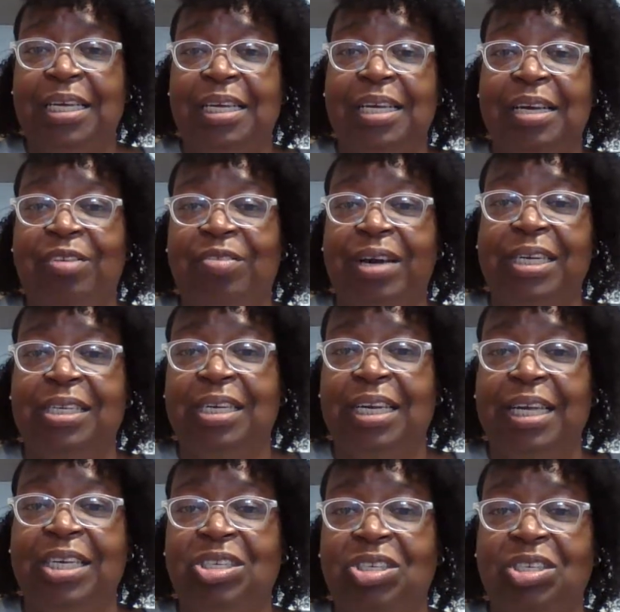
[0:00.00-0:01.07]

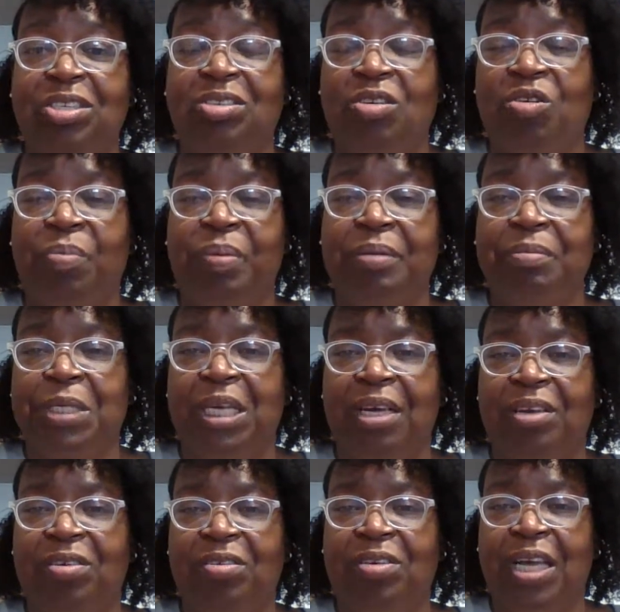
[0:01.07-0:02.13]
Congratulations. Hope I'm
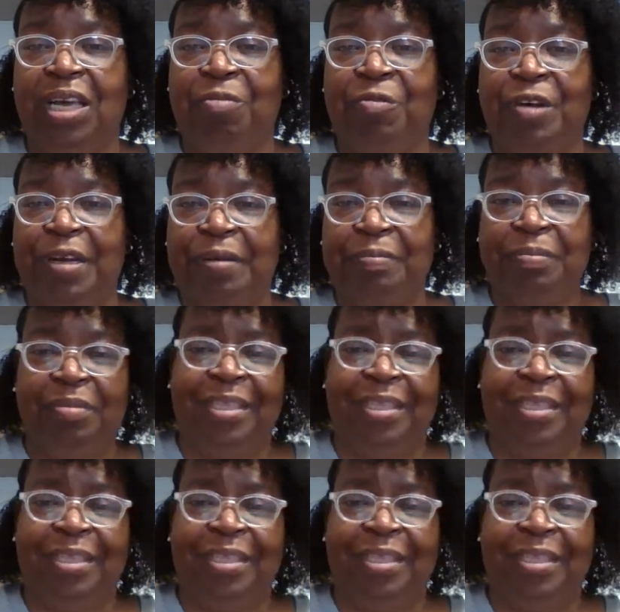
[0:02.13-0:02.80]
saying your name right.